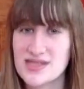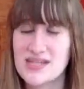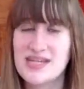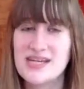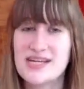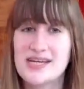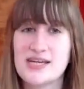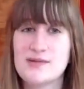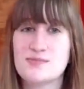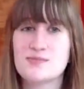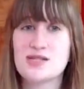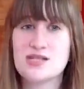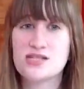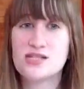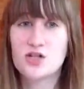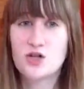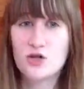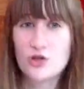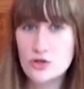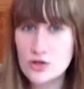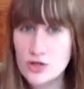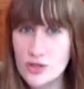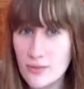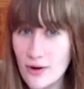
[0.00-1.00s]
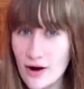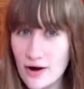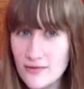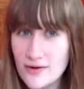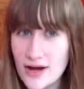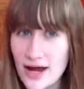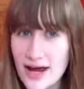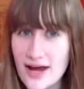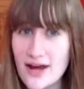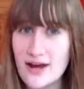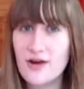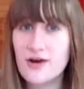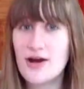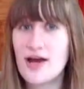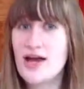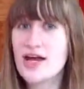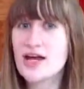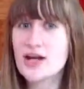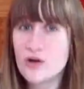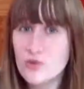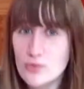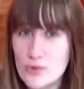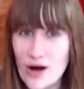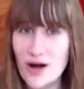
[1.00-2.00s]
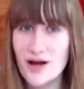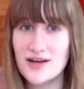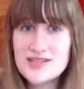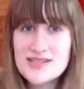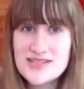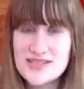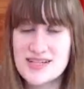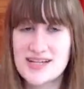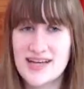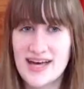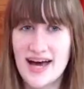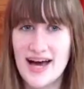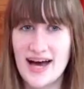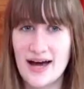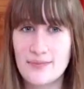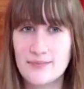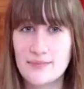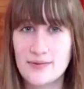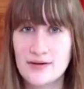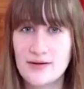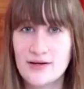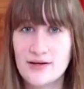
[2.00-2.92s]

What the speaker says: He keeps his curly brown hair in a Rasta cap.